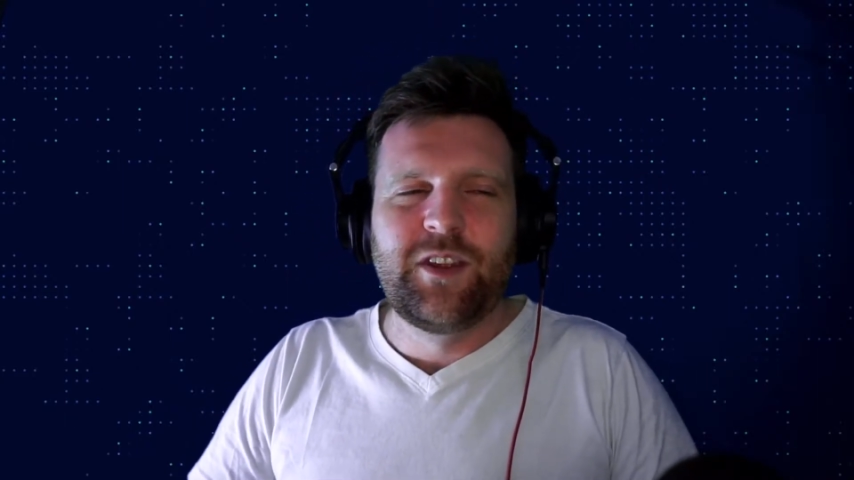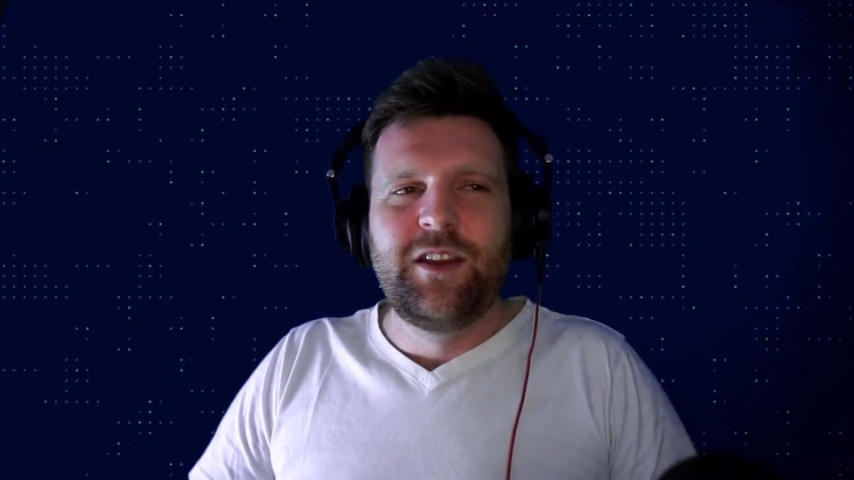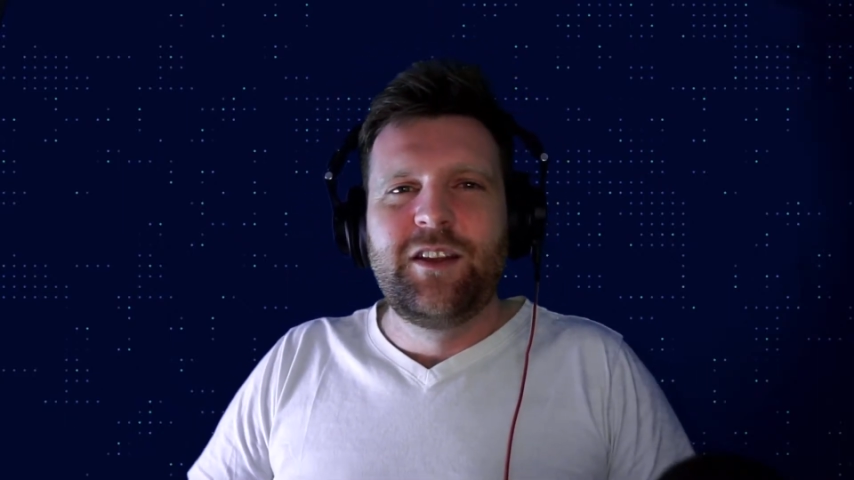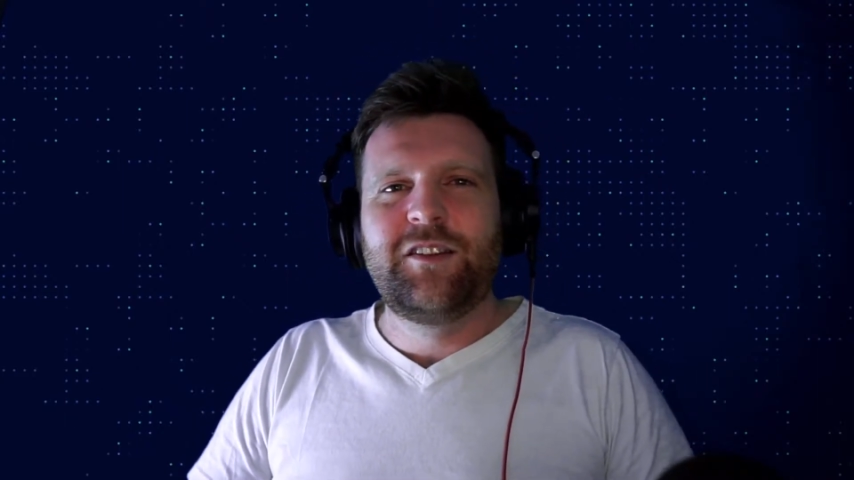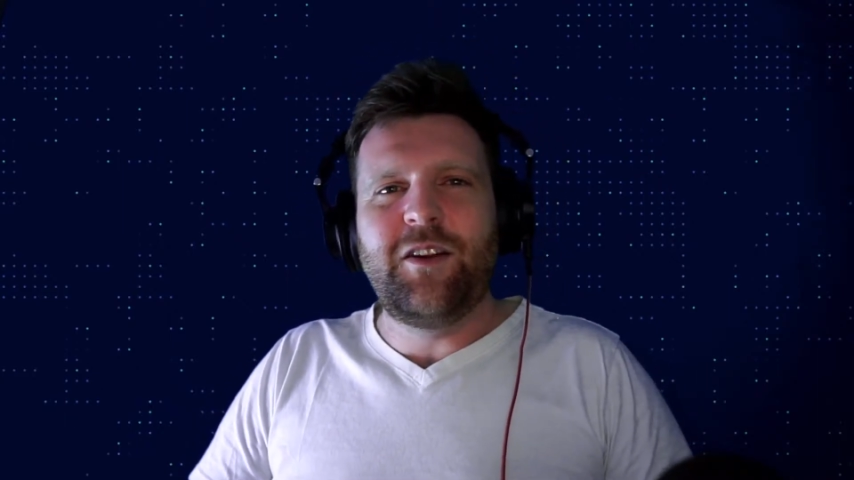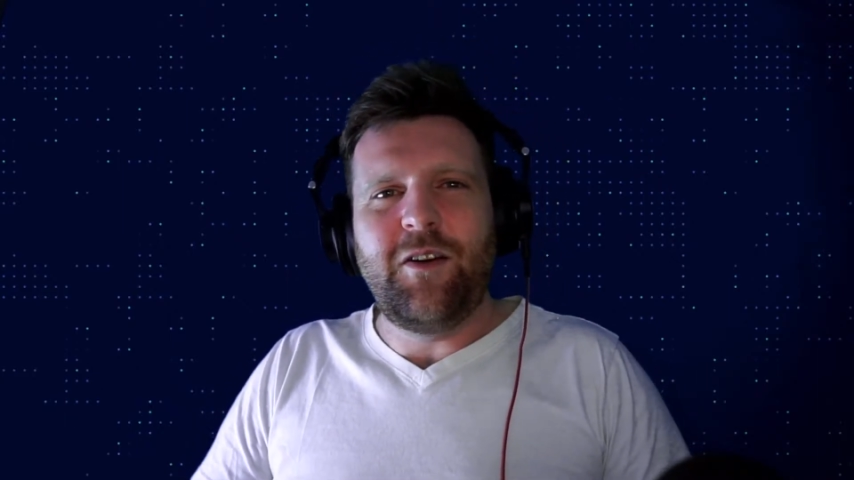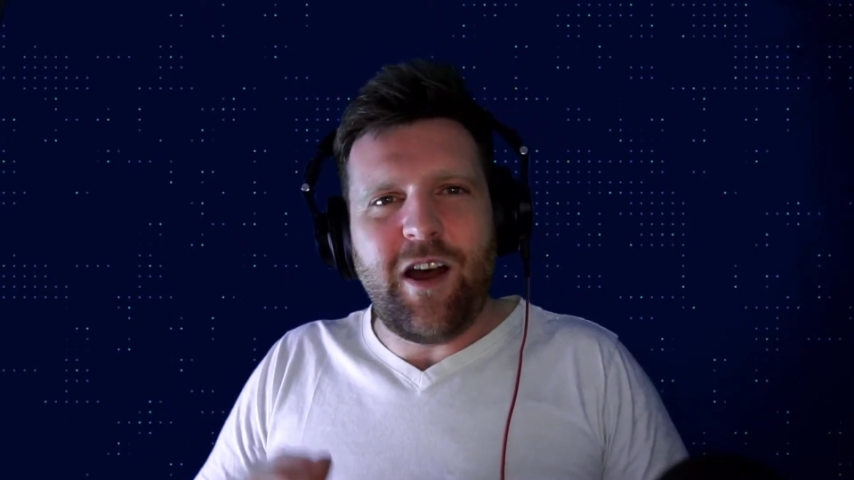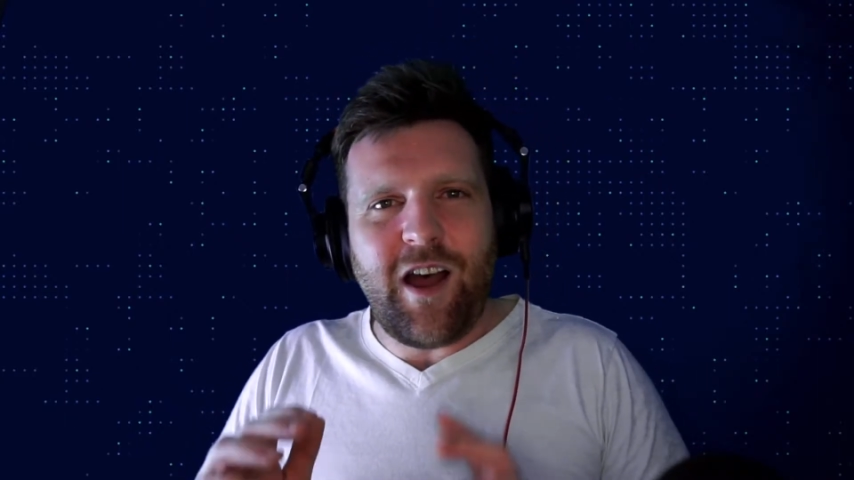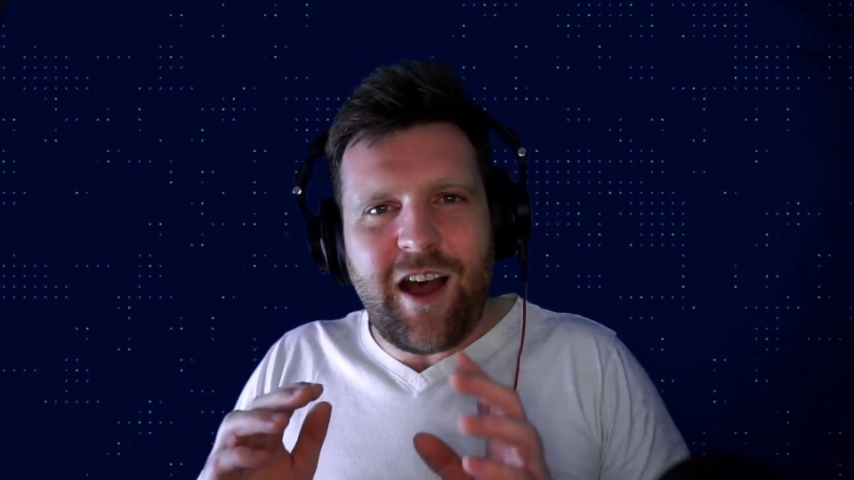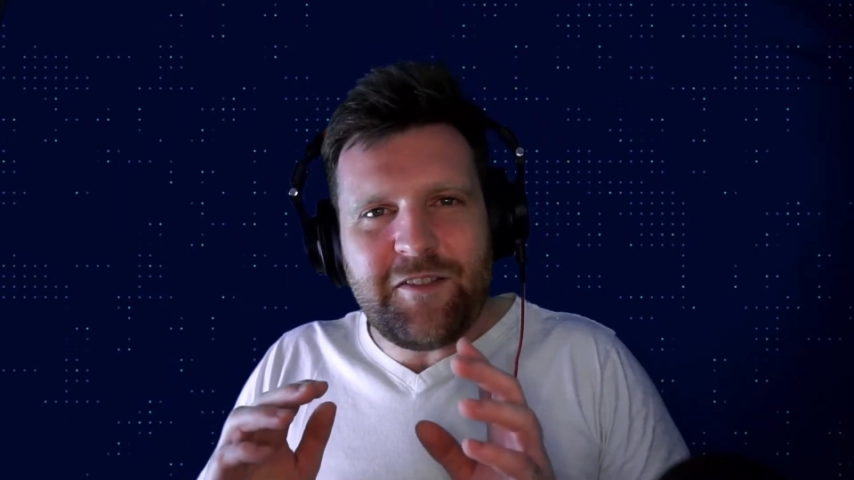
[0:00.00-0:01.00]
So,
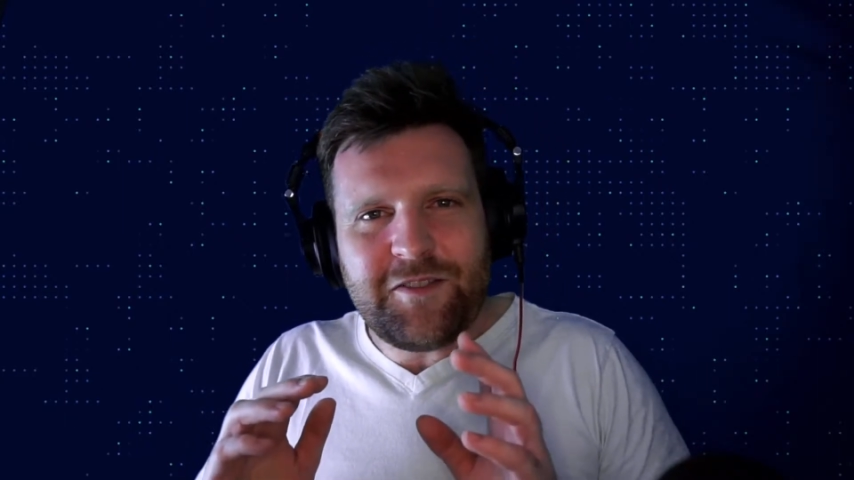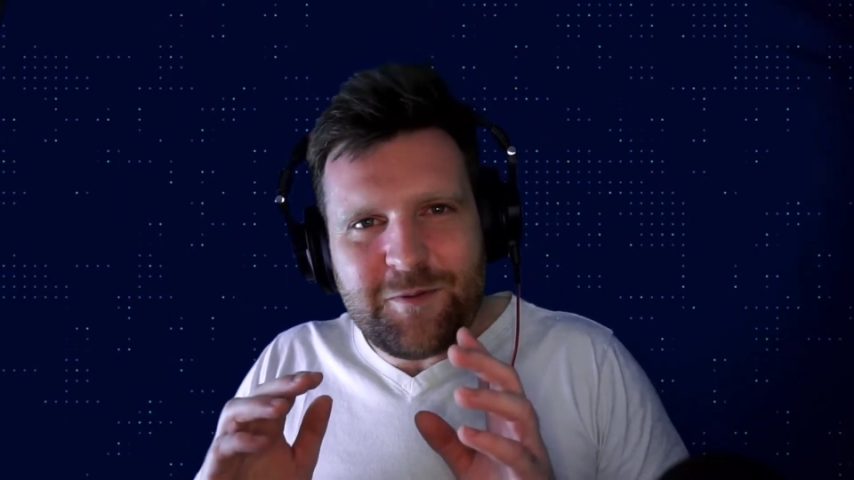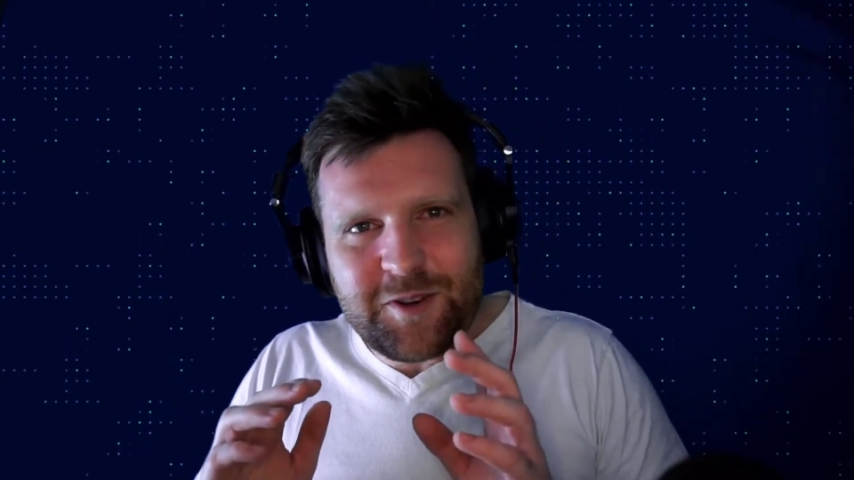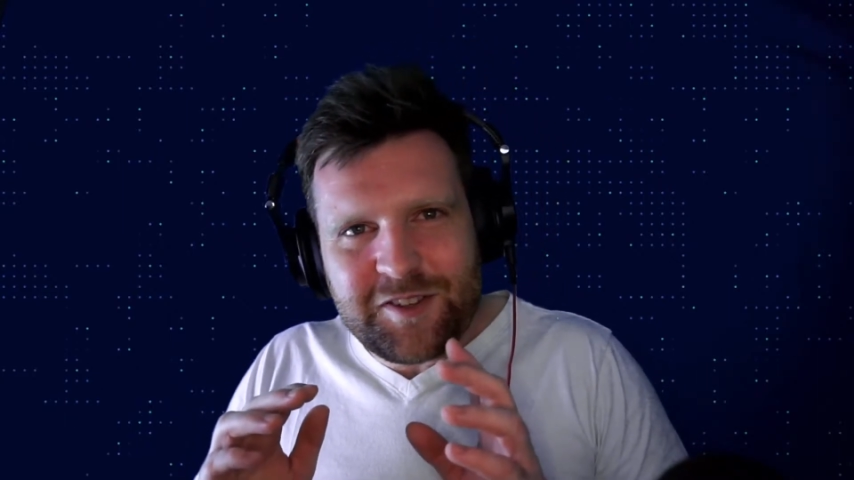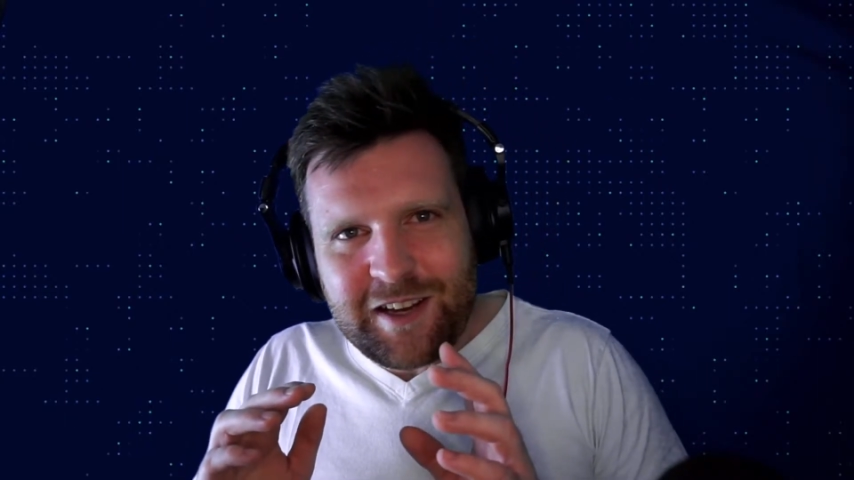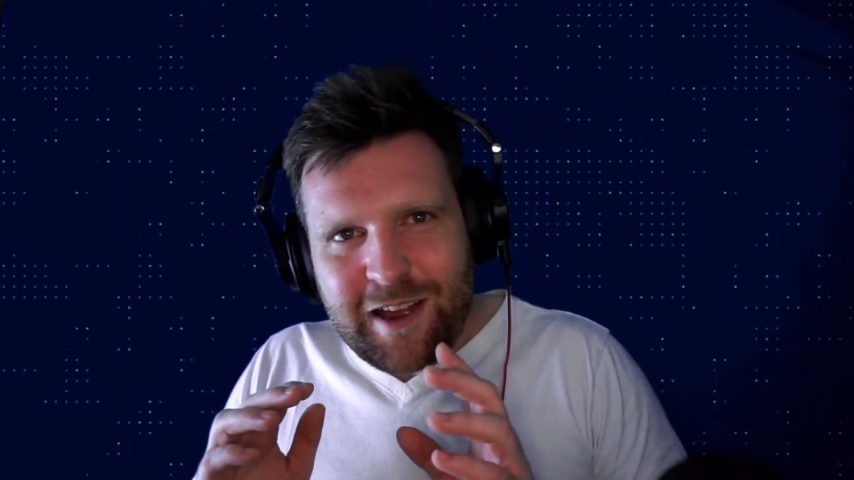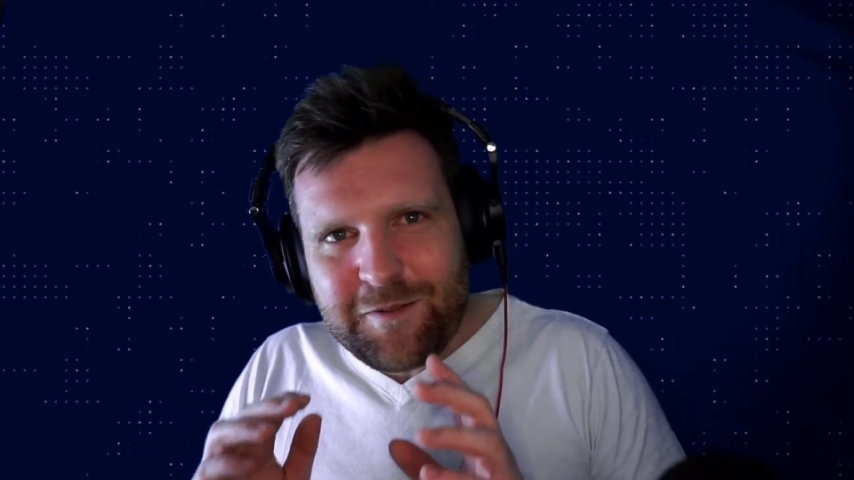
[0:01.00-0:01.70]
after watching a